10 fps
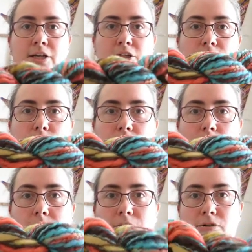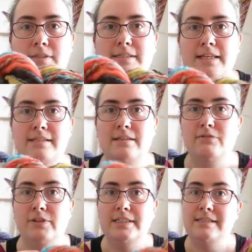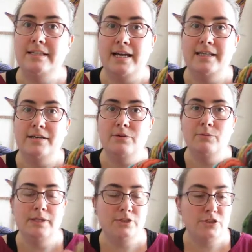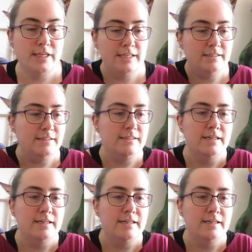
you will come across this lovely skein, which is